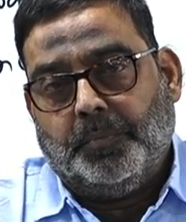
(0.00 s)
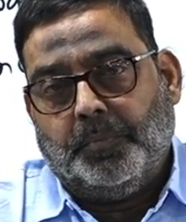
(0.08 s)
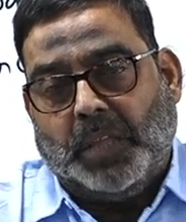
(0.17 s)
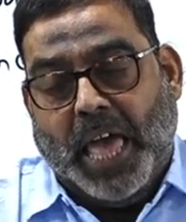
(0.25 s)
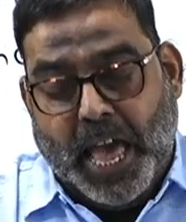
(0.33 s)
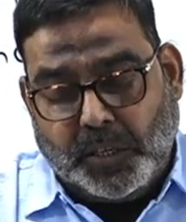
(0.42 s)

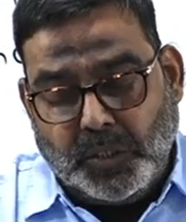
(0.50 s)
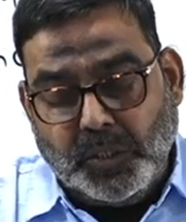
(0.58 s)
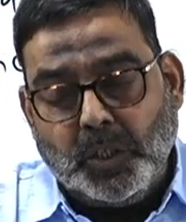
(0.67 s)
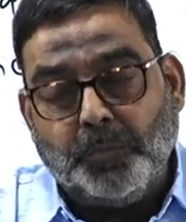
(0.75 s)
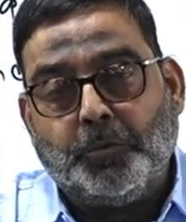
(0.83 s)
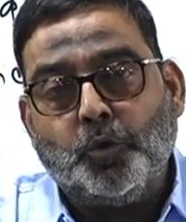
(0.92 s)
the
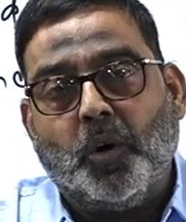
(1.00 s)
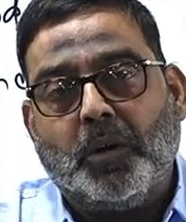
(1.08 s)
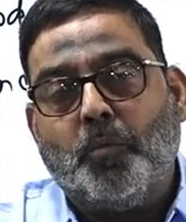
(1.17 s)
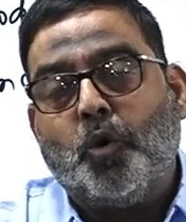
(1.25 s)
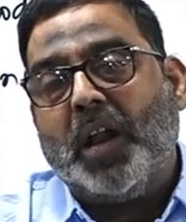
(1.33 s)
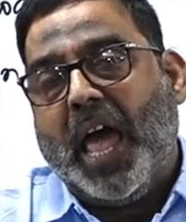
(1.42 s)
actions of two or
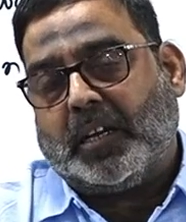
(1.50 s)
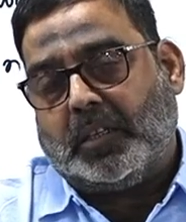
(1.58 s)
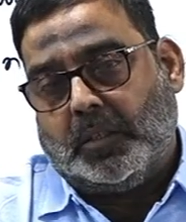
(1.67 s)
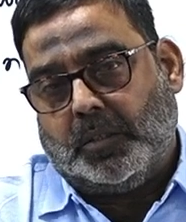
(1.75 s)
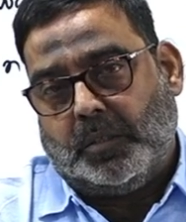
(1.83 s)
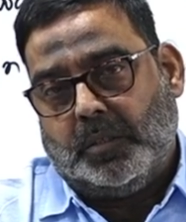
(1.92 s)
more
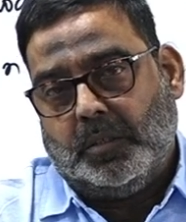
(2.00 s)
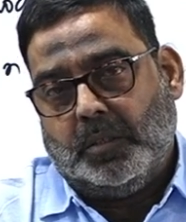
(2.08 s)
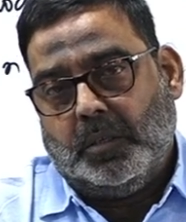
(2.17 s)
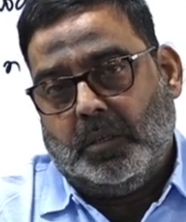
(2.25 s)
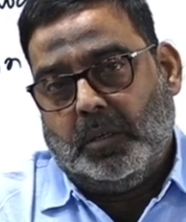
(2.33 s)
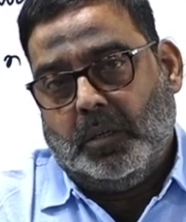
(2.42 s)
actors,
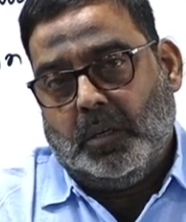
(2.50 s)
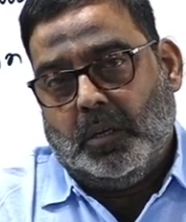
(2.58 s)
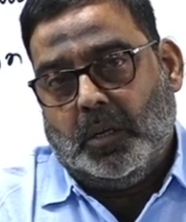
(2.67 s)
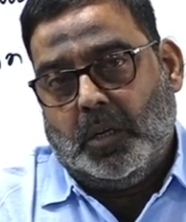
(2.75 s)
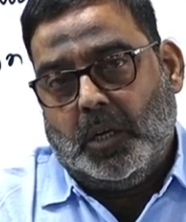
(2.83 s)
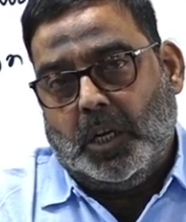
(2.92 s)

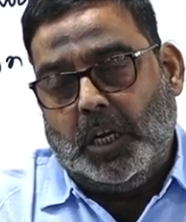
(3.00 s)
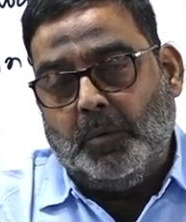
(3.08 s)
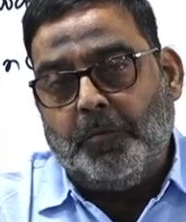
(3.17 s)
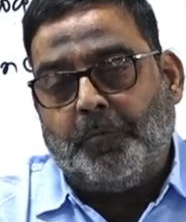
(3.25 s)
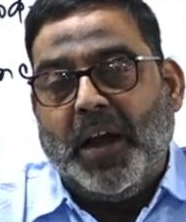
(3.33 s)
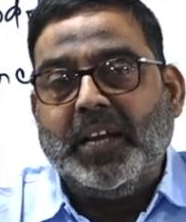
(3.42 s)
he'll
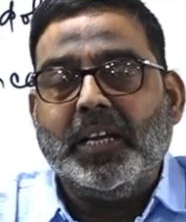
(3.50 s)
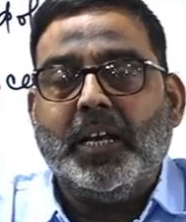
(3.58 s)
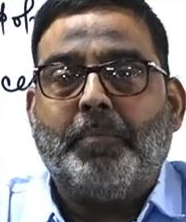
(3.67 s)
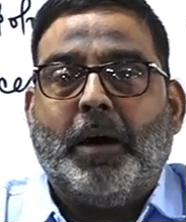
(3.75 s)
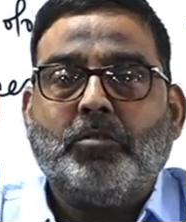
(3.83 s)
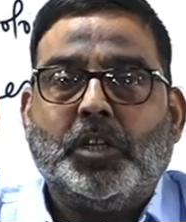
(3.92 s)
be finding
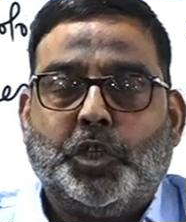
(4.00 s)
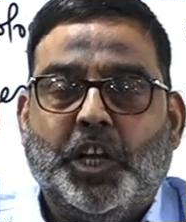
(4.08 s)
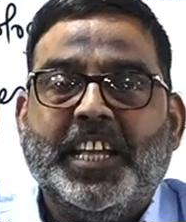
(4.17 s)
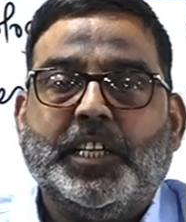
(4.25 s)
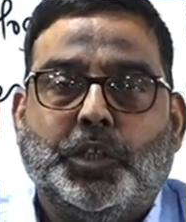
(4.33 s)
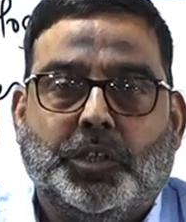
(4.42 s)
about the
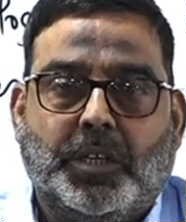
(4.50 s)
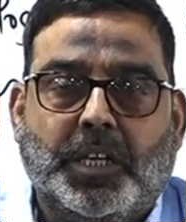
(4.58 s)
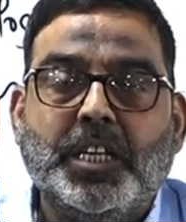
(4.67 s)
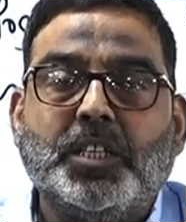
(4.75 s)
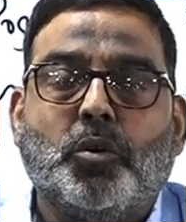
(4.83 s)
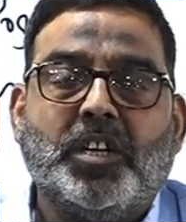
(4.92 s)
change
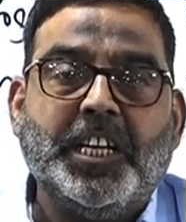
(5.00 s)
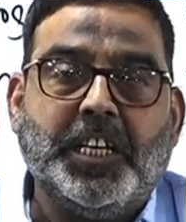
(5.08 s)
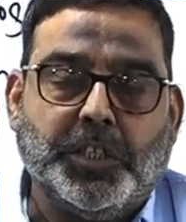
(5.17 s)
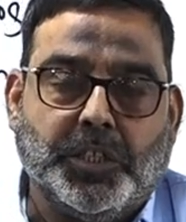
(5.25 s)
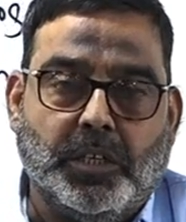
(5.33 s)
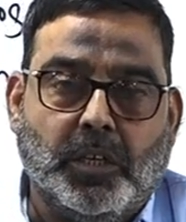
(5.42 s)
in his
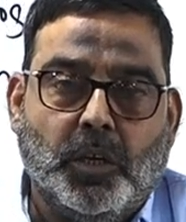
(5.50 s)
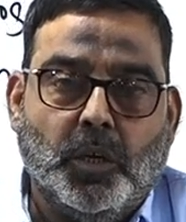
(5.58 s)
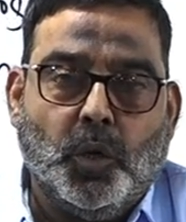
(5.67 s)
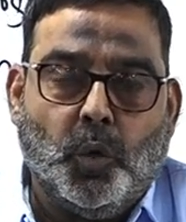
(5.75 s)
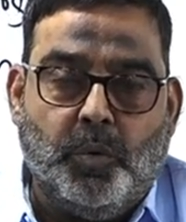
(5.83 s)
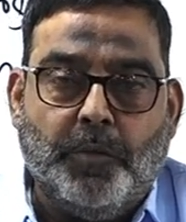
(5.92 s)
orientation.
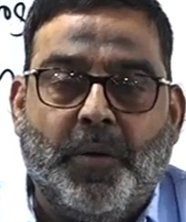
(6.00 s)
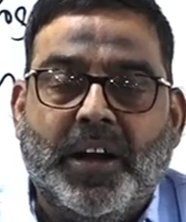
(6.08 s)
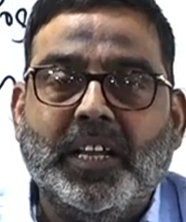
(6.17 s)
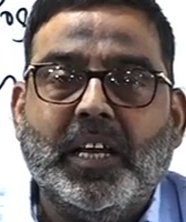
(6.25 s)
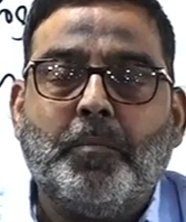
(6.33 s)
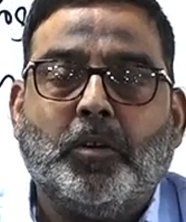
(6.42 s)
We'll be
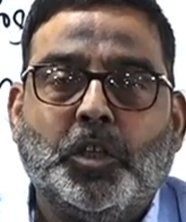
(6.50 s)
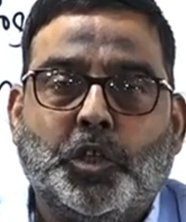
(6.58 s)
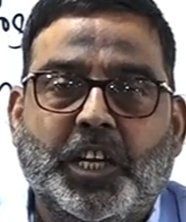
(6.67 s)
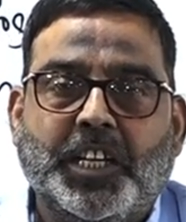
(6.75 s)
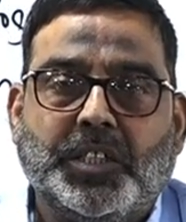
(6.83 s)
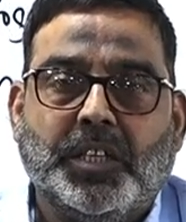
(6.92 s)
finding about the
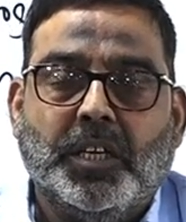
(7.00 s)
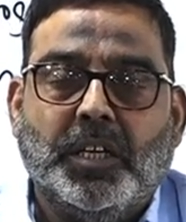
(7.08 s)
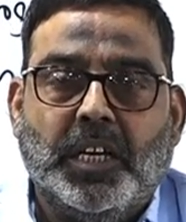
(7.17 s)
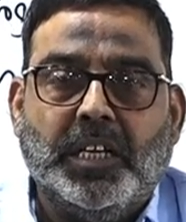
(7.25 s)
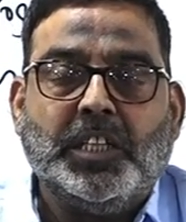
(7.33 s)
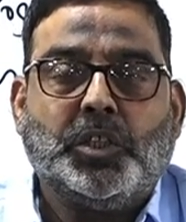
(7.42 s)
change
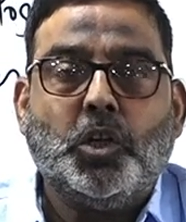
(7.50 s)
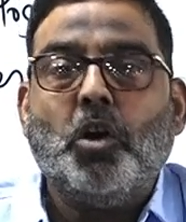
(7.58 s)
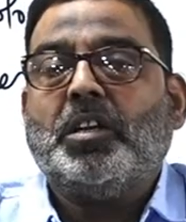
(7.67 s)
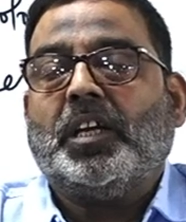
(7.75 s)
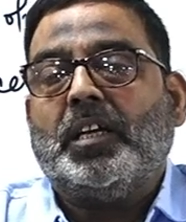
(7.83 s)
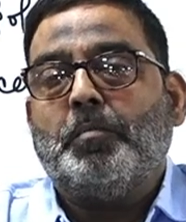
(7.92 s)
in his
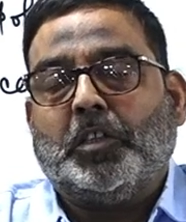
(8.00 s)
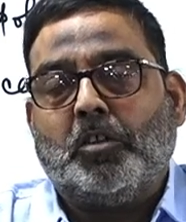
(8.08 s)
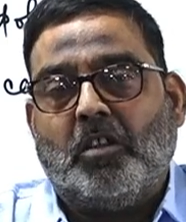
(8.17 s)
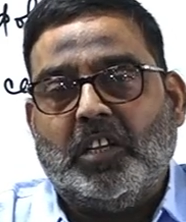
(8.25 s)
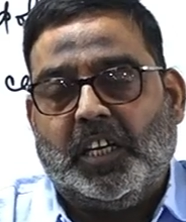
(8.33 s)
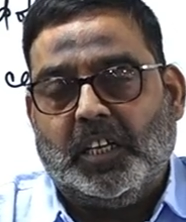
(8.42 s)
theoretical
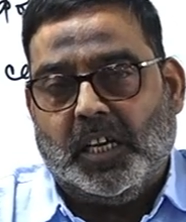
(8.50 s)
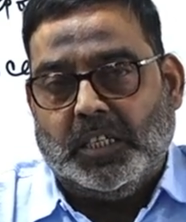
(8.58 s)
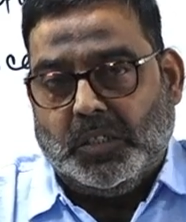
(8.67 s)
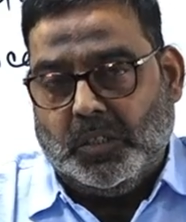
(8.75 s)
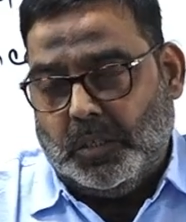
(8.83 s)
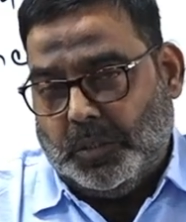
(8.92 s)
methodological
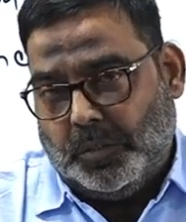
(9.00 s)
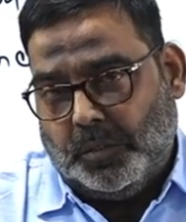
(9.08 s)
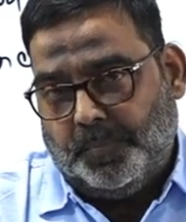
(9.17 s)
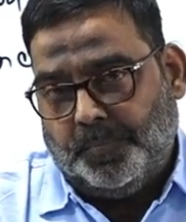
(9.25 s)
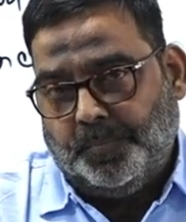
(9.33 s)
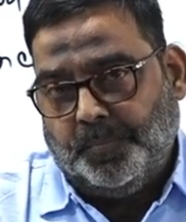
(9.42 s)

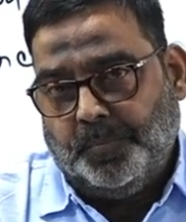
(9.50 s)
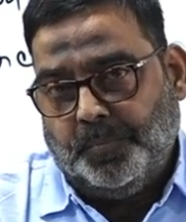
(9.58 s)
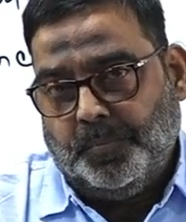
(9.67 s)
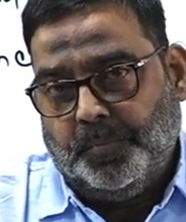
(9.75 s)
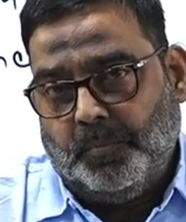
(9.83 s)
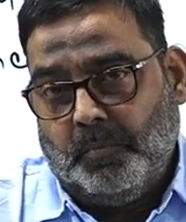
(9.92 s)
concerns,
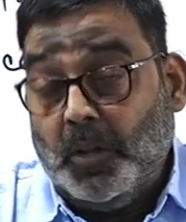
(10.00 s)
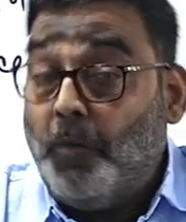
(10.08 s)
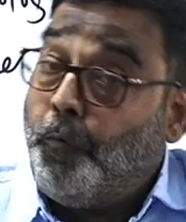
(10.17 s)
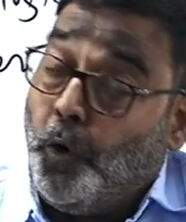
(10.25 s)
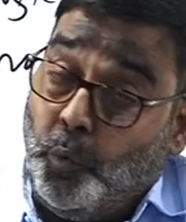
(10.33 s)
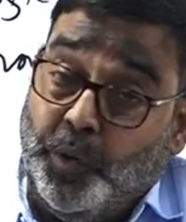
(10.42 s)

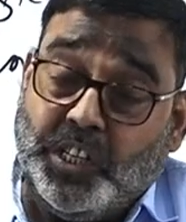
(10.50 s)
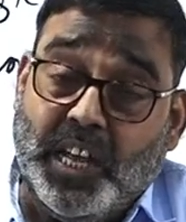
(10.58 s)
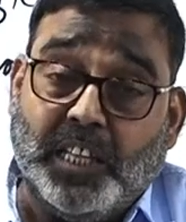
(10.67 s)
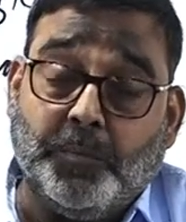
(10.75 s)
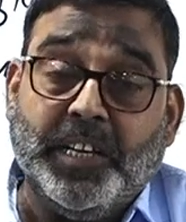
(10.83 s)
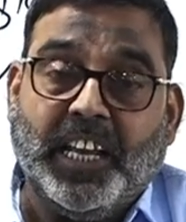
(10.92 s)
for which
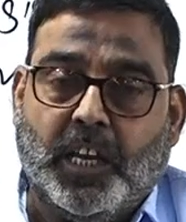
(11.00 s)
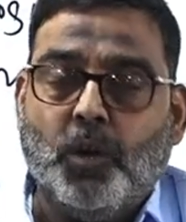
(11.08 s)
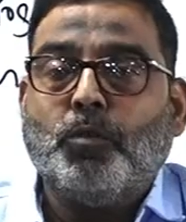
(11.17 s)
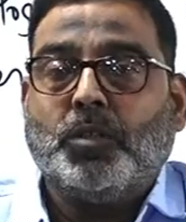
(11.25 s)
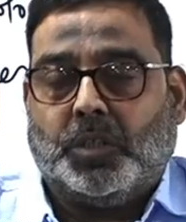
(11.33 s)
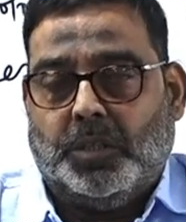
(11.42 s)
has been
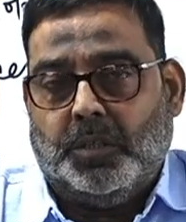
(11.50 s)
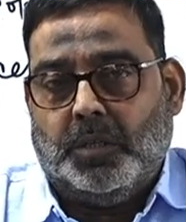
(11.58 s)
accused.